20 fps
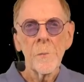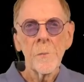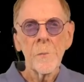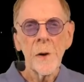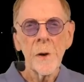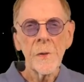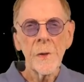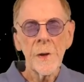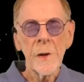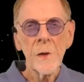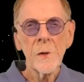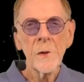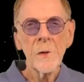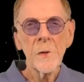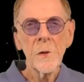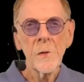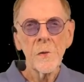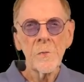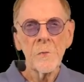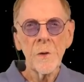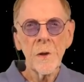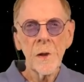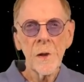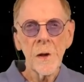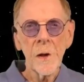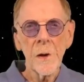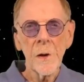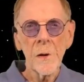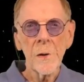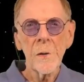By the end of this
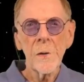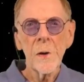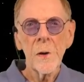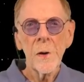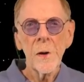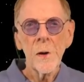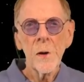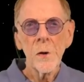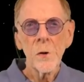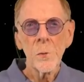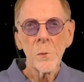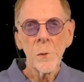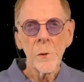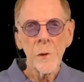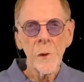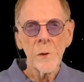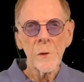video, you will